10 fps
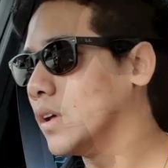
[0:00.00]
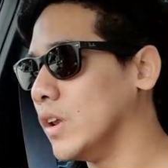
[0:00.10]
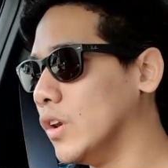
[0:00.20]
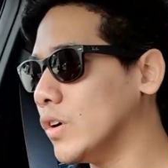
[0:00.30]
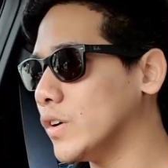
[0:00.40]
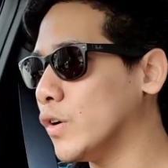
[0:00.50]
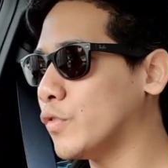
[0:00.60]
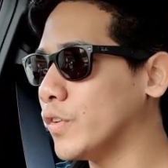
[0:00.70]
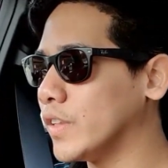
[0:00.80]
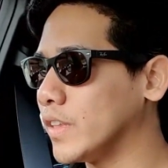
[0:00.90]
look no
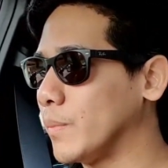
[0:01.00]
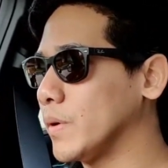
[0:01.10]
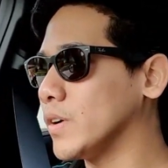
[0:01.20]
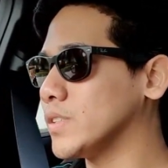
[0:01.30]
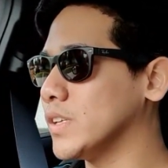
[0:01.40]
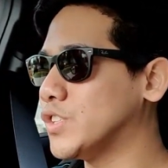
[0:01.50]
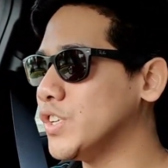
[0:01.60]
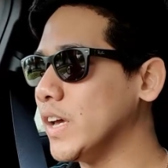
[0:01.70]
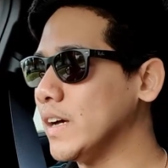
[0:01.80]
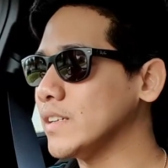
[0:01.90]
further, because the
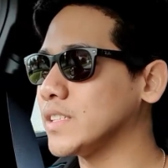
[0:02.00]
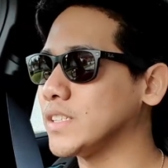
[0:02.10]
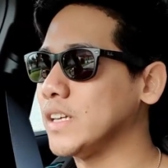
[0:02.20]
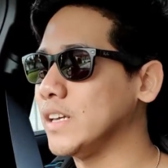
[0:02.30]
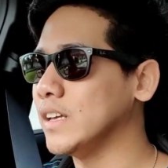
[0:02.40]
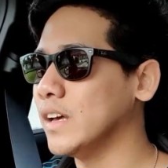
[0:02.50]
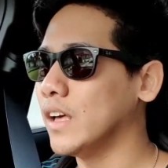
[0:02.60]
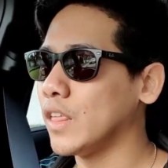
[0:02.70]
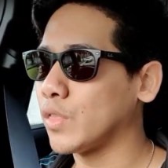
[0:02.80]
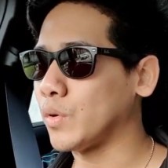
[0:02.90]
GLC300
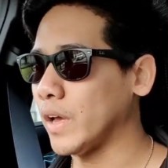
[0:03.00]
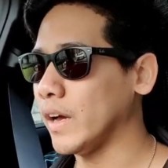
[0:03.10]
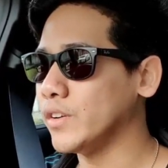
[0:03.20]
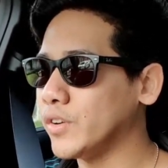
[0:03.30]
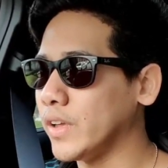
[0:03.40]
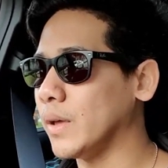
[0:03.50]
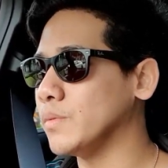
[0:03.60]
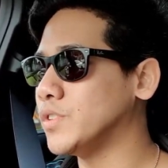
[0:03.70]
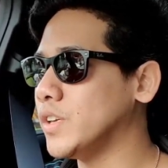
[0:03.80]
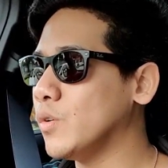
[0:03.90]

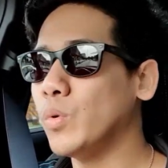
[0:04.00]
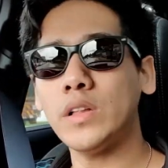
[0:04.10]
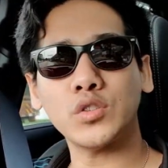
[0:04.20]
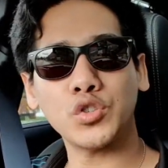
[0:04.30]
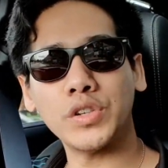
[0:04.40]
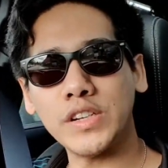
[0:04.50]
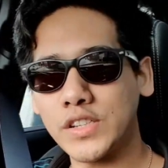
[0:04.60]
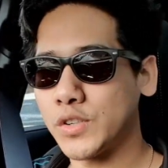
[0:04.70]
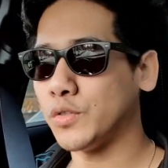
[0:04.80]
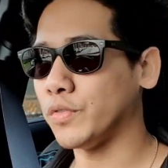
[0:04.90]
AMG will
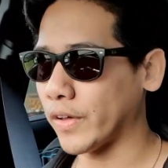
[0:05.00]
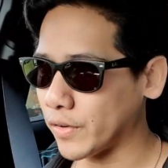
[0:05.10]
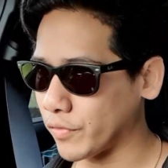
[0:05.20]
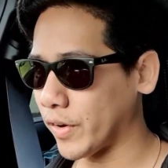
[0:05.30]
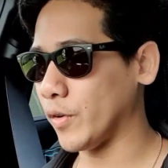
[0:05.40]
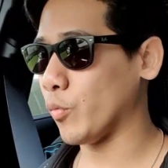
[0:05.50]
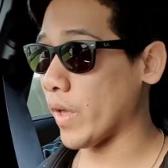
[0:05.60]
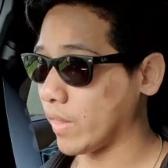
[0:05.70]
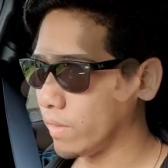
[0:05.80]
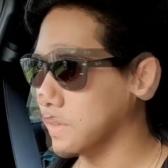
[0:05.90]
treat you very, very
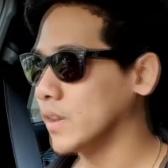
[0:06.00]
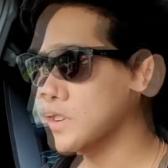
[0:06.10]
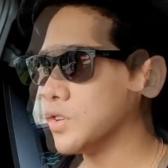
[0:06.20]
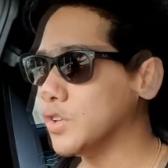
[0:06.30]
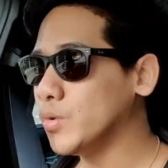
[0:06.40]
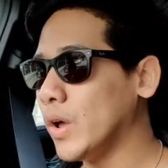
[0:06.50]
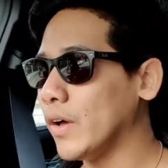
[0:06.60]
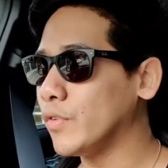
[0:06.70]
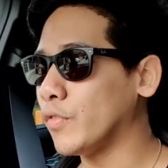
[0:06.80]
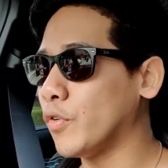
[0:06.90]
well. So you do
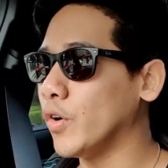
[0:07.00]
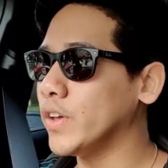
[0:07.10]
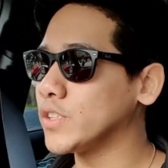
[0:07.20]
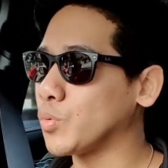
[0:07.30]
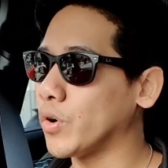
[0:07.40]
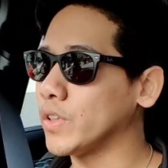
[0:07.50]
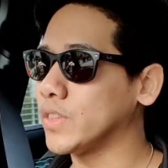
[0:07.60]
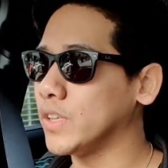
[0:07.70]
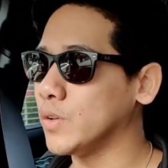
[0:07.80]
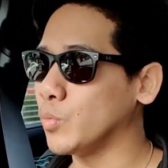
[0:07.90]
have your 4 years
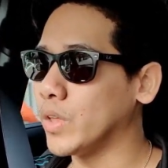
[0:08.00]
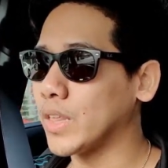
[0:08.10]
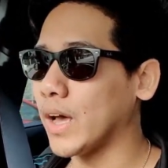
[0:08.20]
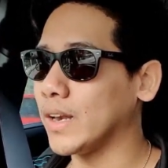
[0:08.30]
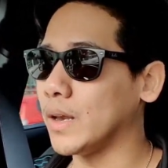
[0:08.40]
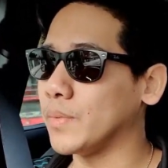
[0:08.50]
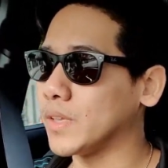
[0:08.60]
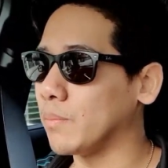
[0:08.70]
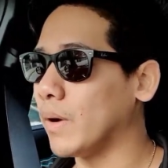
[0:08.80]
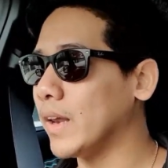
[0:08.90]
warranty with
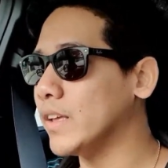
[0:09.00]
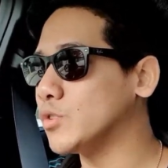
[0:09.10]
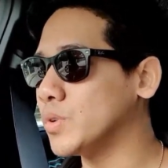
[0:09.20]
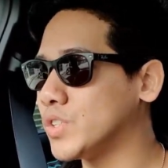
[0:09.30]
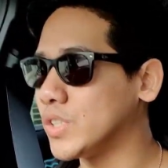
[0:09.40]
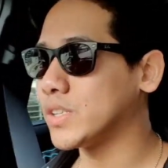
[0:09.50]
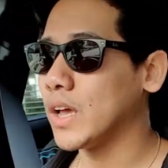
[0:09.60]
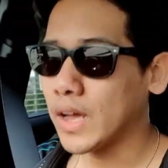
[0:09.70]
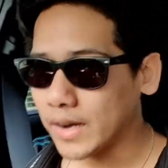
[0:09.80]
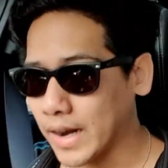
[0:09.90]
unlimited mileage, which is
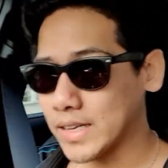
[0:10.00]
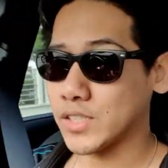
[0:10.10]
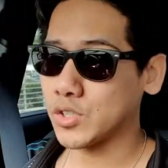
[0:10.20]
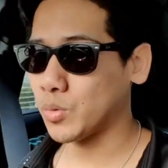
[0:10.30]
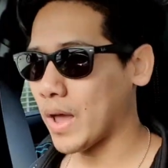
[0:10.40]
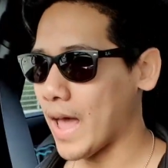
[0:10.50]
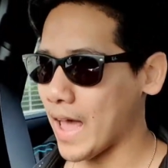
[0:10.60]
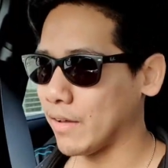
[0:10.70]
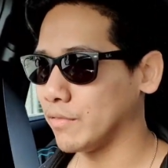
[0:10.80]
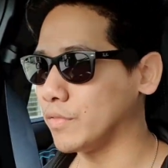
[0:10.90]
nice to
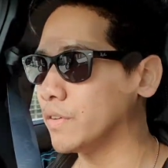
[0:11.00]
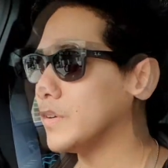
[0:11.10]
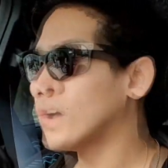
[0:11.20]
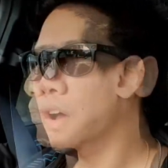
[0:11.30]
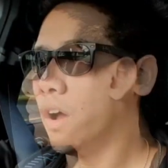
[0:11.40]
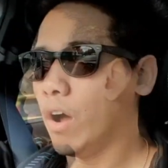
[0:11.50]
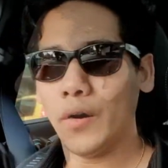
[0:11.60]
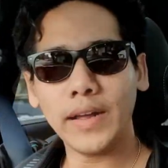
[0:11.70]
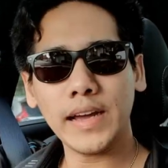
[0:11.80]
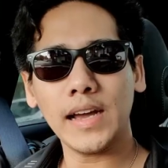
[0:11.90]
have.
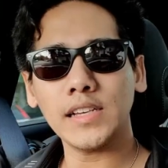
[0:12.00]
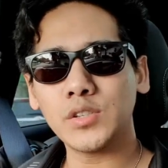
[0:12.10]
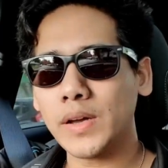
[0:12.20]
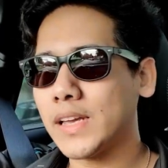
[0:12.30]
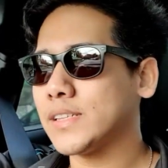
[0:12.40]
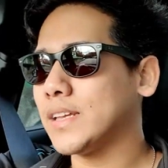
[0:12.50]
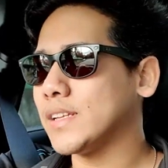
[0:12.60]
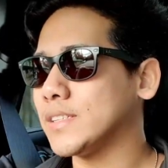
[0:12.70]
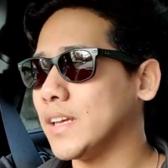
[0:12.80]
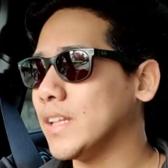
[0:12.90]
Alright guys, so I guess
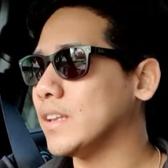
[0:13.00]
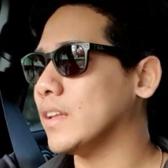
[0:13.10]
that's it.